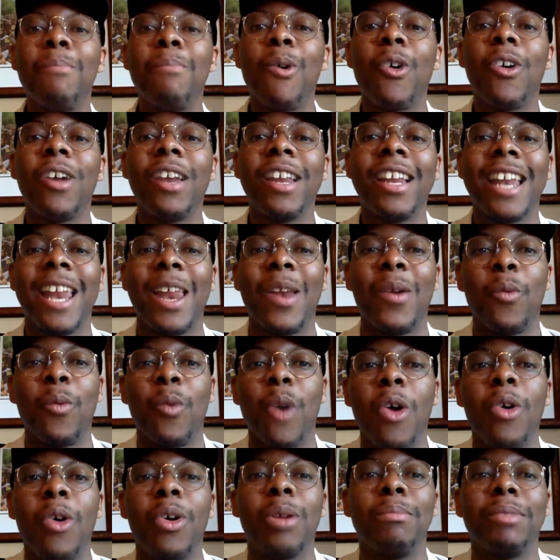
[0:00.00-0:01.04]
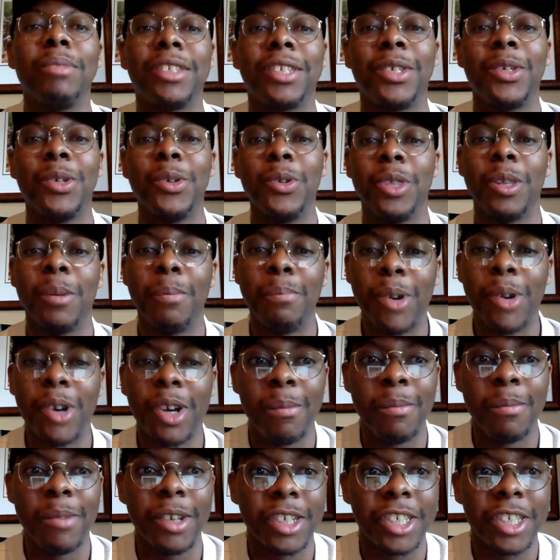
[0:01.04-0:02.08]
morning and welcome to the
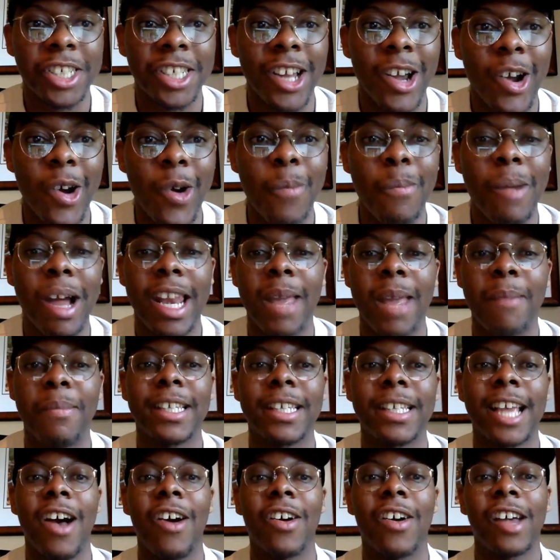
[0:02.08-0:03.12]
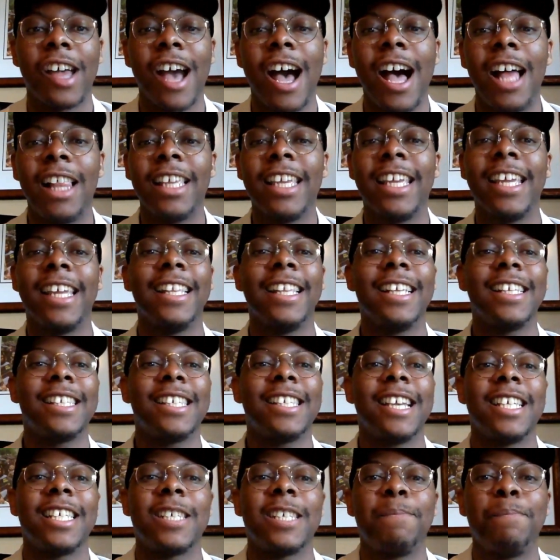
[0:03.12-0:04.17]
Bookum Nook Show. My name is Kyle Colley, and this is
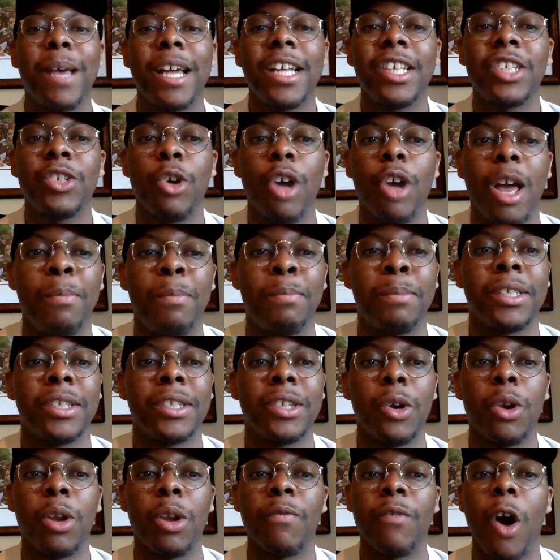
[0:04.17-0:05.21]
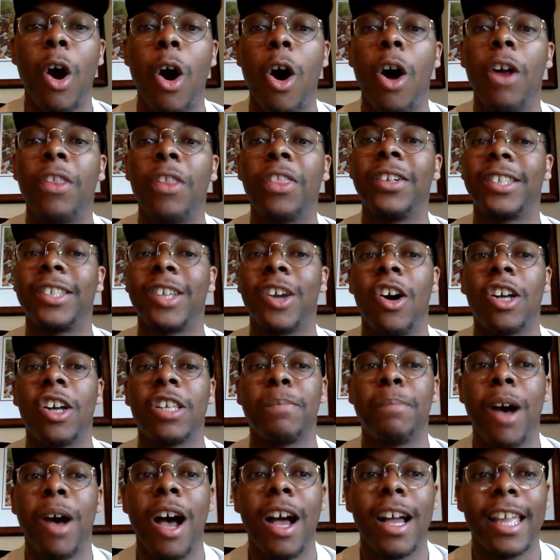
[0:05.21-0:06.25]
a special episode of Author Talks
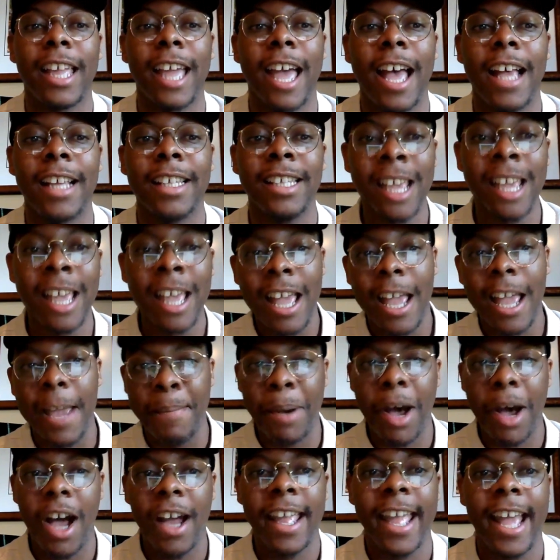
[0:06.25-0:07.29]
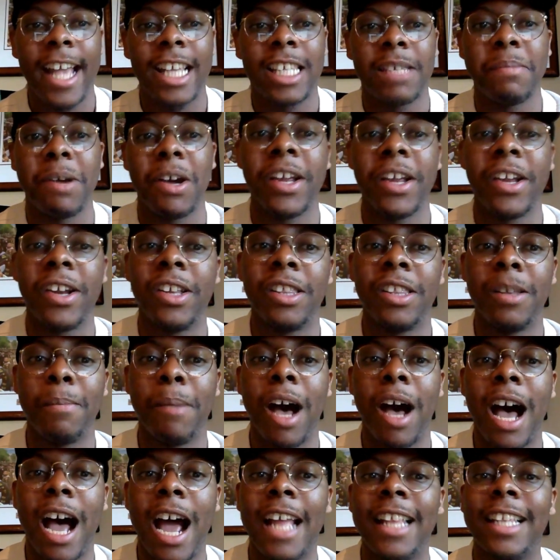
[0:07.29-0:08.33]
Podcast, a podcast about hearing the
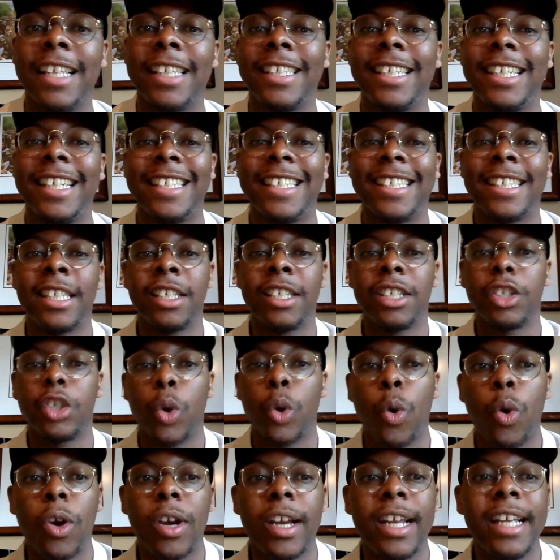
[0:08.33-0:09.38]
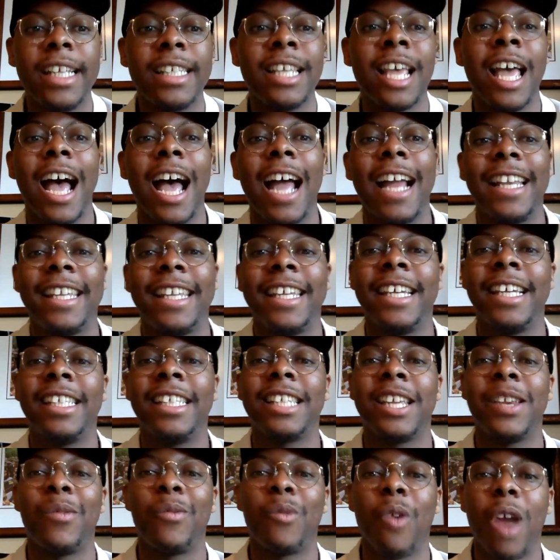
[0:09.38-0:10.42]
behind the scenes stories, ideas,
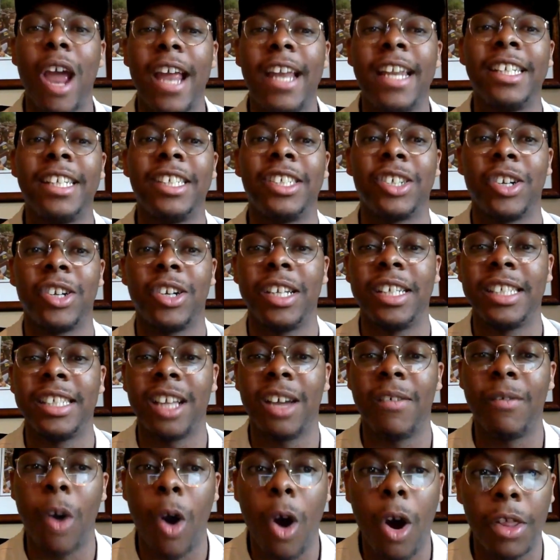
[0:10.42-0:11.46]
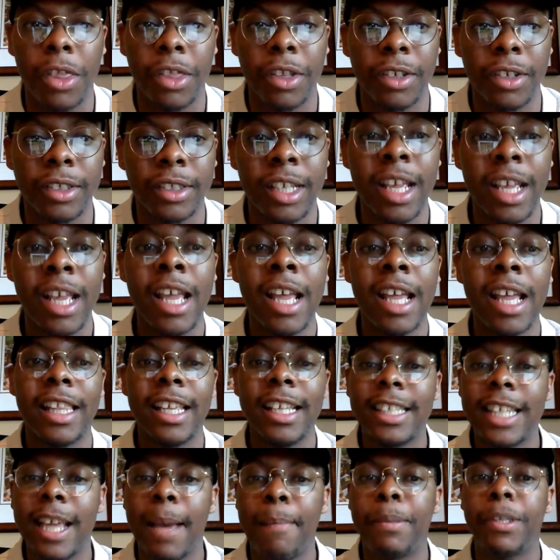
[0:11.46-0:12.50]
and writing journeys of authors.
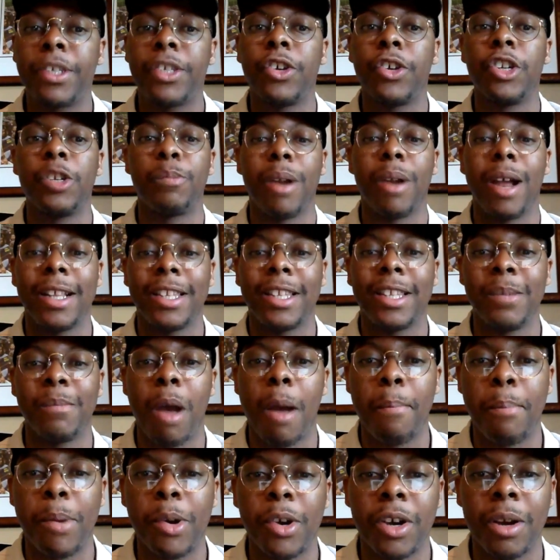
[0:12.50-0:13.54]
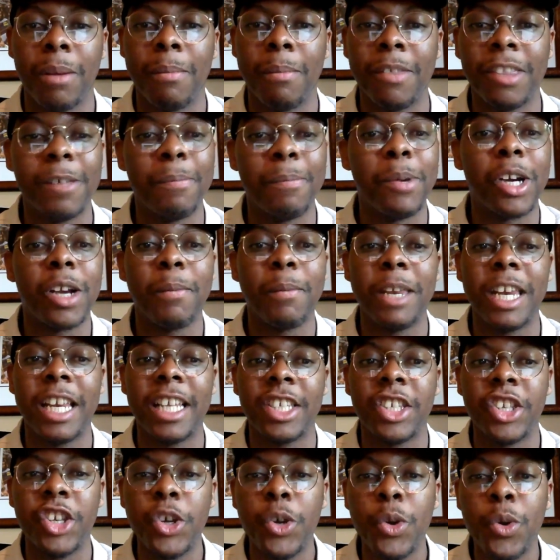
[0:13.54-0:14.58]
This episode is brought to you by Bookum, the book
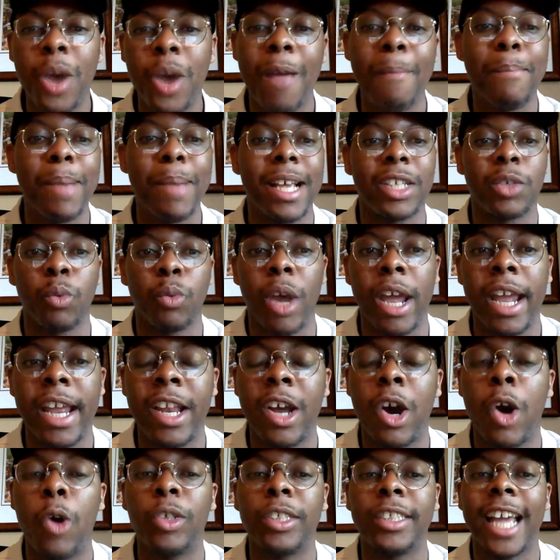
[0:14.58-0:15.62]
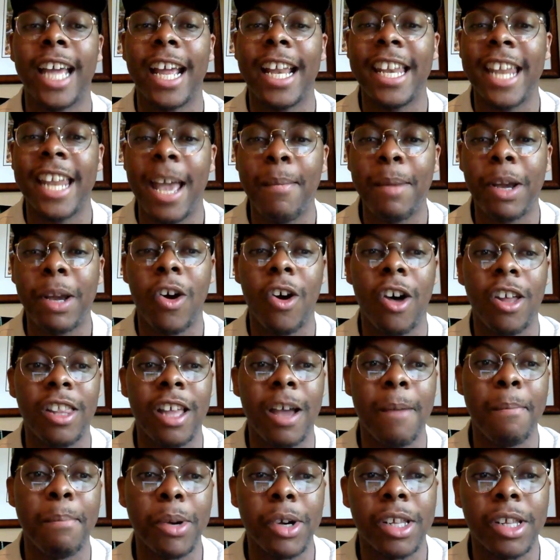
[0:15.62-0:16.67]
community's new and best way to host dynamic
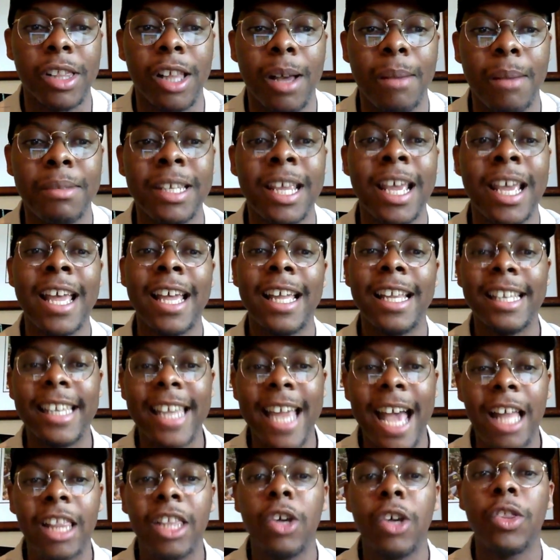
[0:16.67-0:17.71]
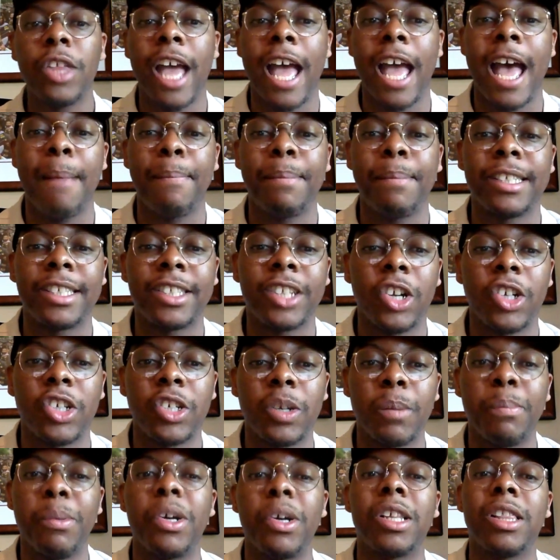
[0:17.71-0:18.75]
online book clubs. Download the app and start
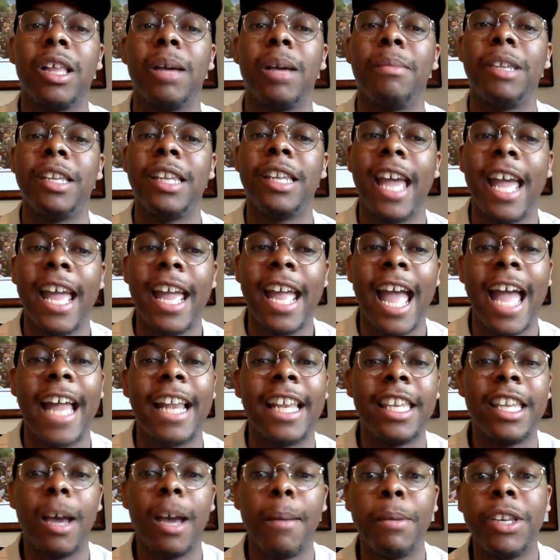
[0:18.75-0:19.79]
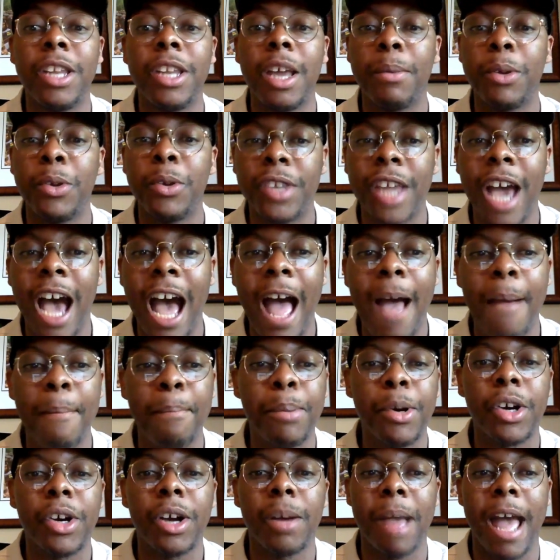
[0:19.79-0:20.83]
your book club today at
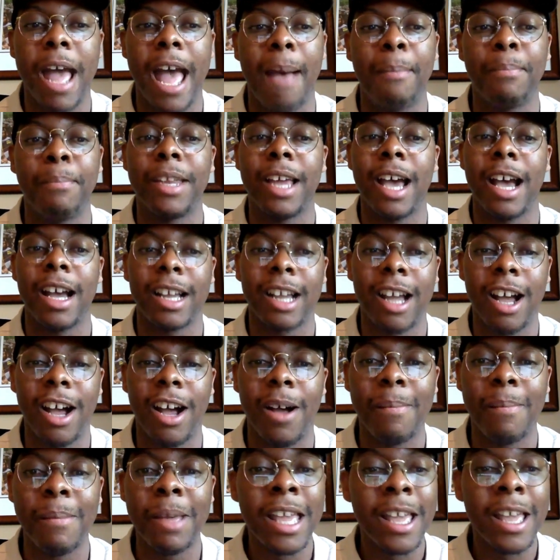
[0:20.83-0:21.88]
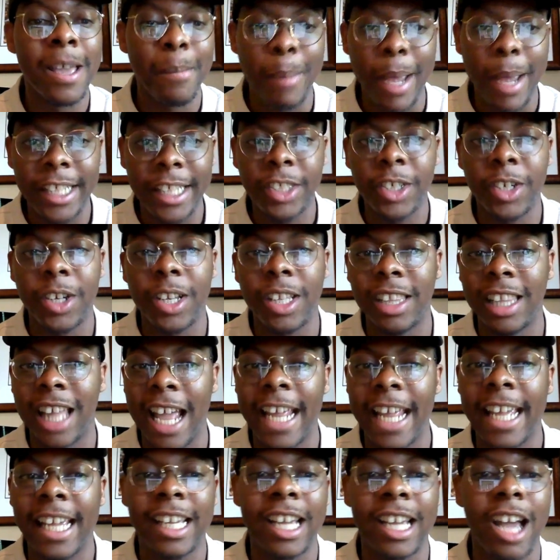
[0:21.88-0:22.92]
www.bookumapp.com. Make sure to
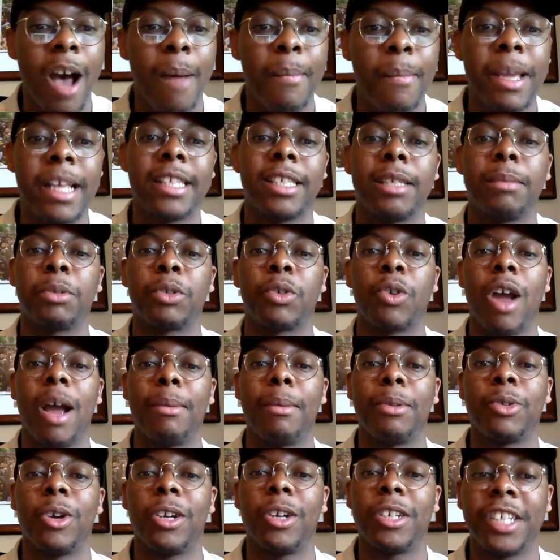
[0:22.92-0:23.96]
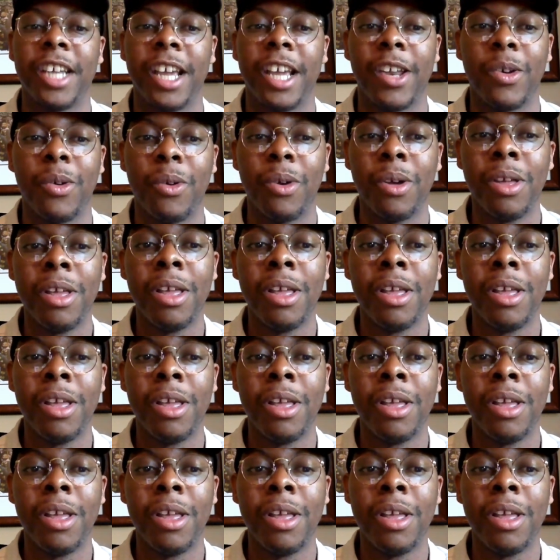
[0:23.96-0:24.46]
like, comment, and subscribe to our channel.